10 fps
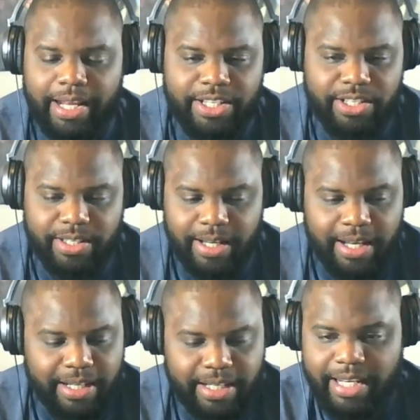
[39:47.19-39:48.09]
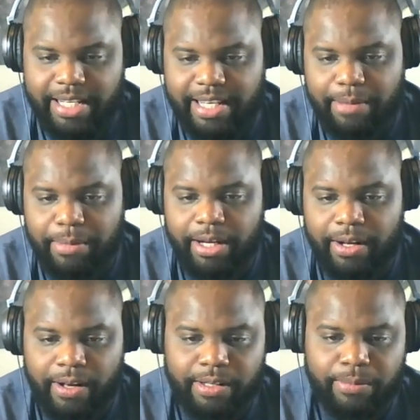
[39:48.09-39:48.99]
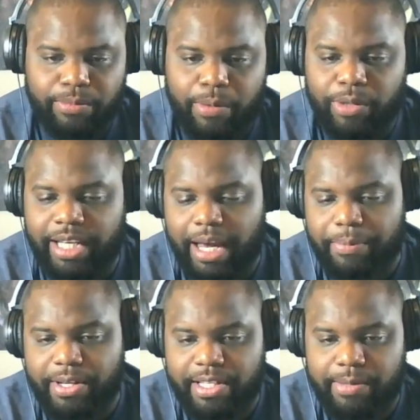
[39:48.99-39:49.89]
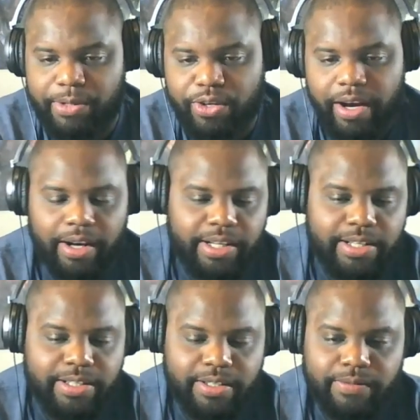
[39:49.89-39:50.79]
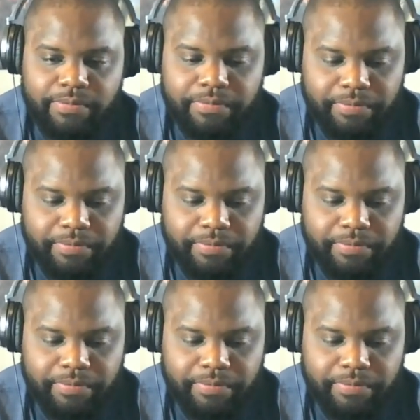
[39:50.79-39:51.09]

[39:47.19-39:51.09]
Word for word: and it just didn't excite me at all, and I'm, I'm really happy to see what Treyarch does.